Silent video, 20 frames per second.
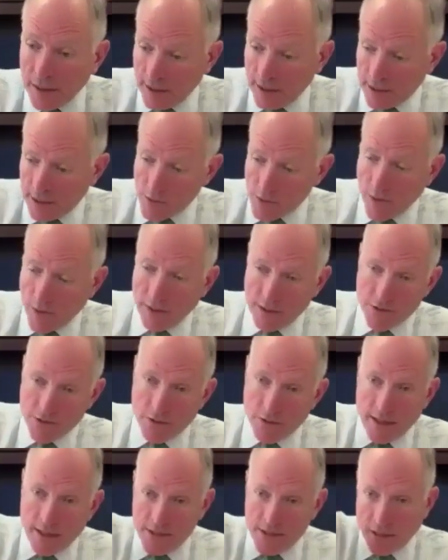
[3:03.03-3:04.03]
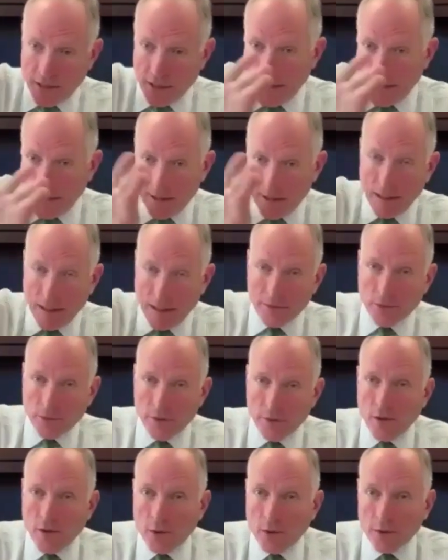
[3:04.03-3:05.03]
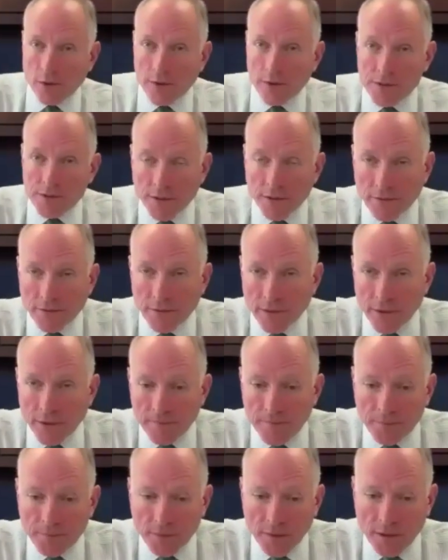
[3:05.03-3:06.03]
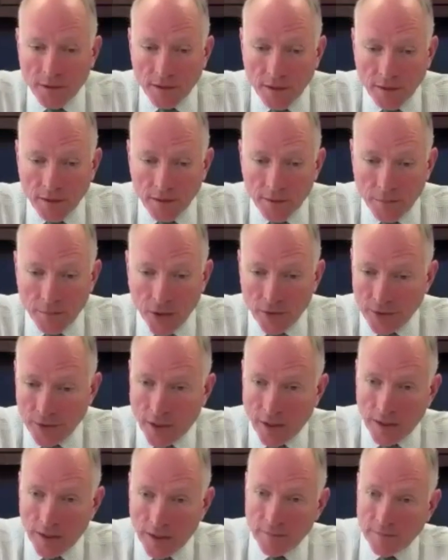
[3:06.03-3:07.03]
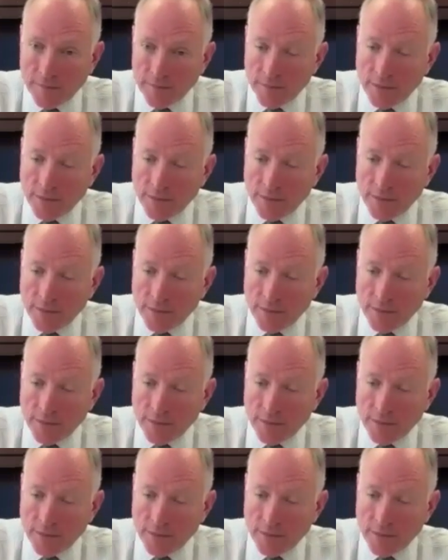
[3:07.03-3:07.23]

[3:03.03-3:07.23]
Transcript: as well as dredging around about 3/4 of the boatyard,